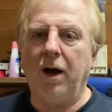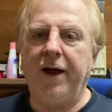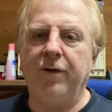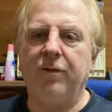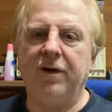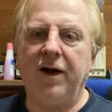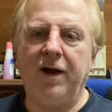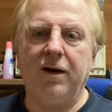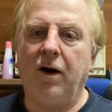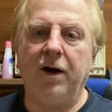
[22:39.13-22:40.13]

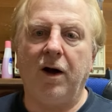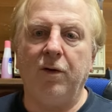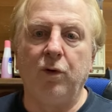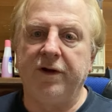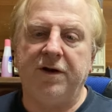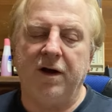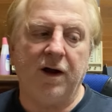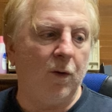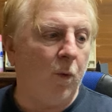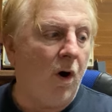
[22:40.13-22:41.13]
and I really don't
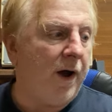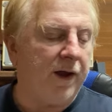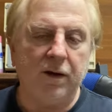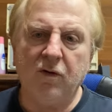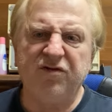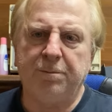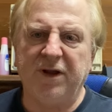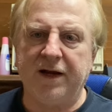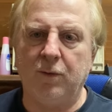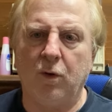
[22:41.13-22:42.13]
know why. Of course it
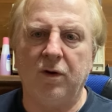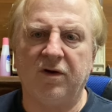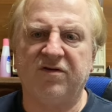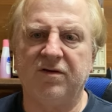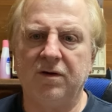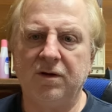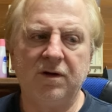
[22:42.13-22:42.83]
bloody works.